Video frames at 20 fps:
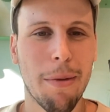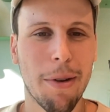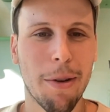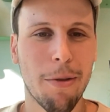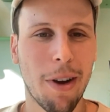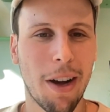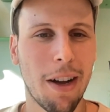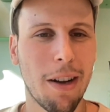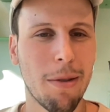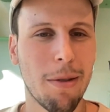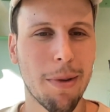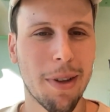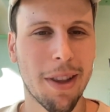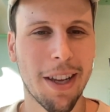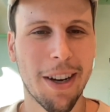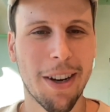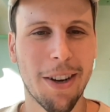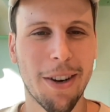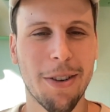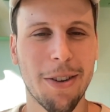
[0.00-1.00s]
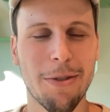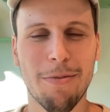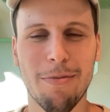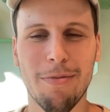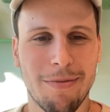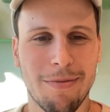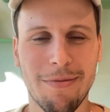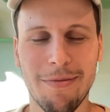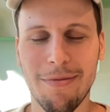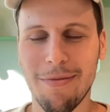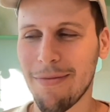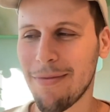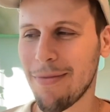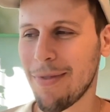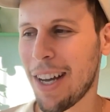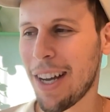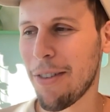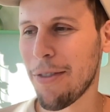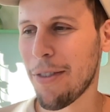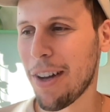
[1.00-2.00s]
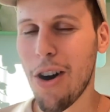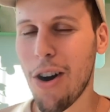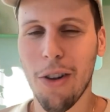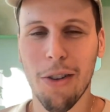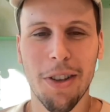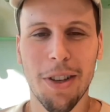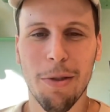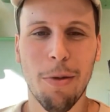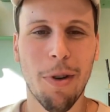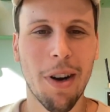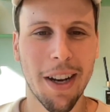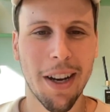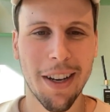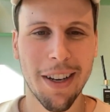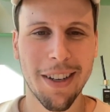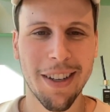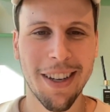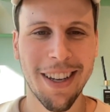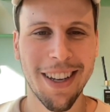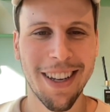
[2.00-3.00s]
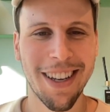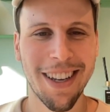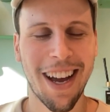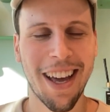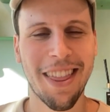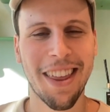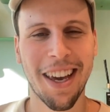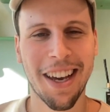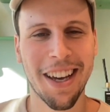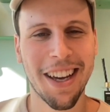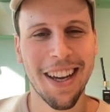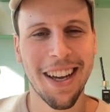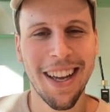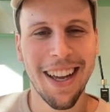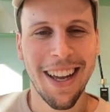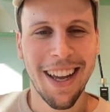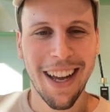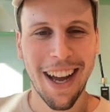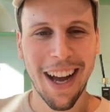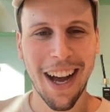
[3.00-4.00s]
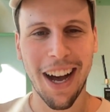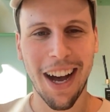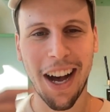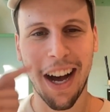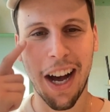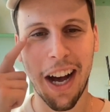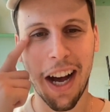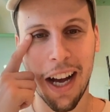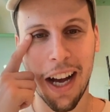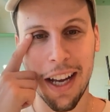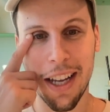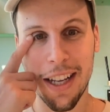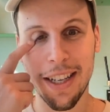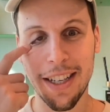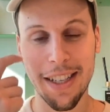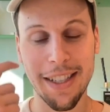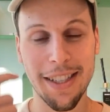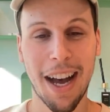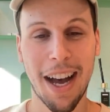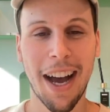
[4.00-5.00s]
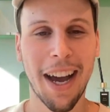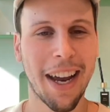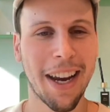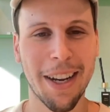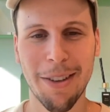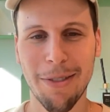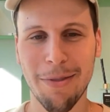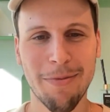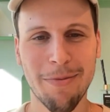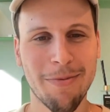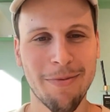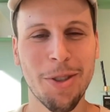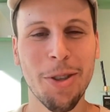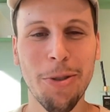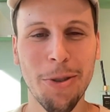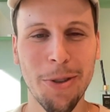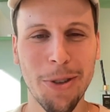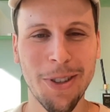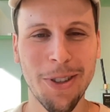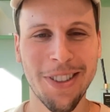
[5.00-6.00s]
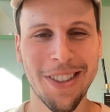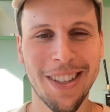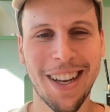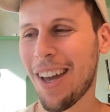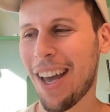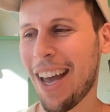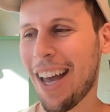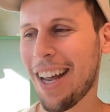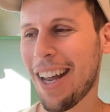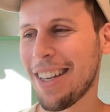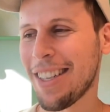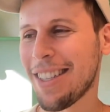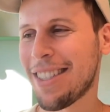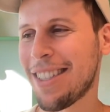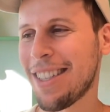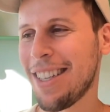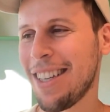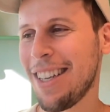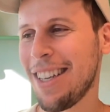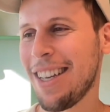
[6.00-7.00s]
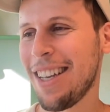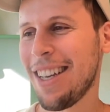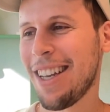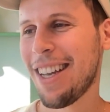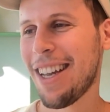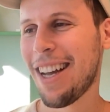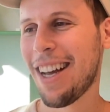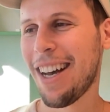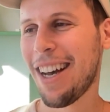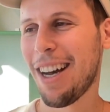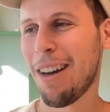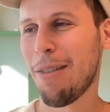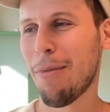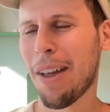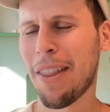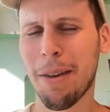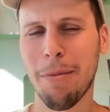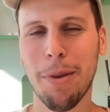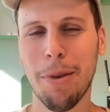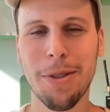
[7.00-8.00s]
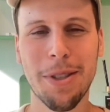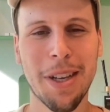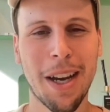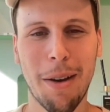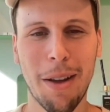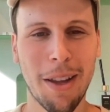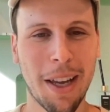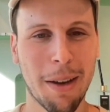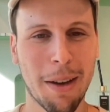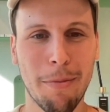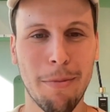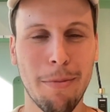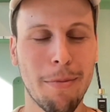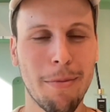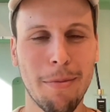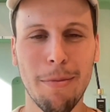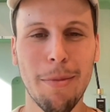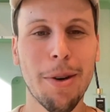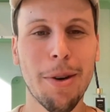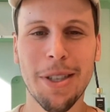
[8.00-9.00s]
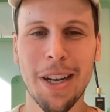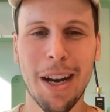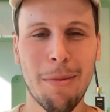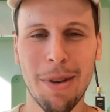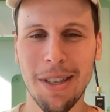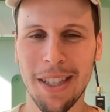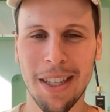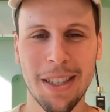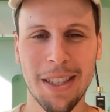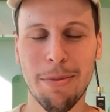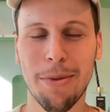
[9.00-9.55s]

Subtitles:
it well, but they're kind of an all-in-one, I think, design tool, and I think most companies at this